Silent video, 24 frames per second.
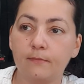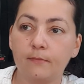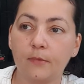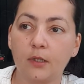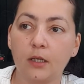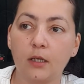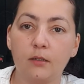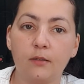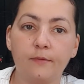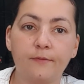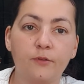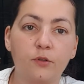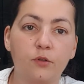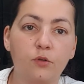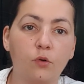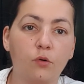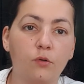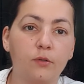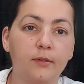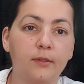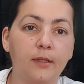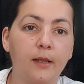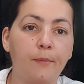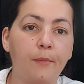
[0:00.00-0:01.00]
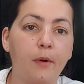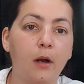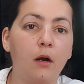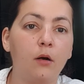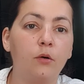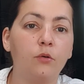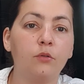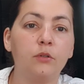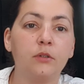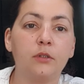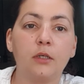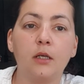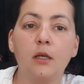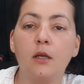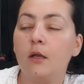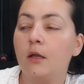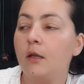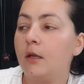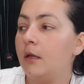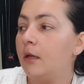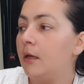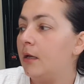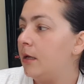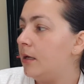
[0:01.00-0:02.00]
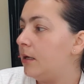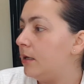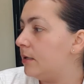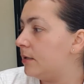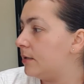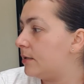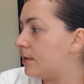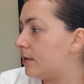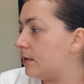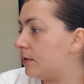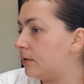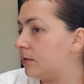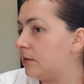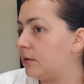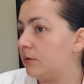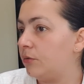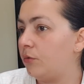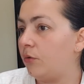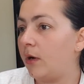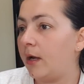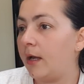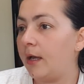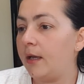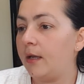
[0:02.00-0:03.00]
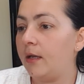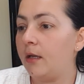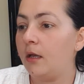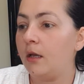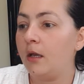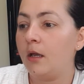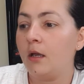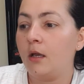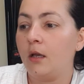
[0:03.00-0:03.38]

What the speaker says: kind of sort them out in a certain way,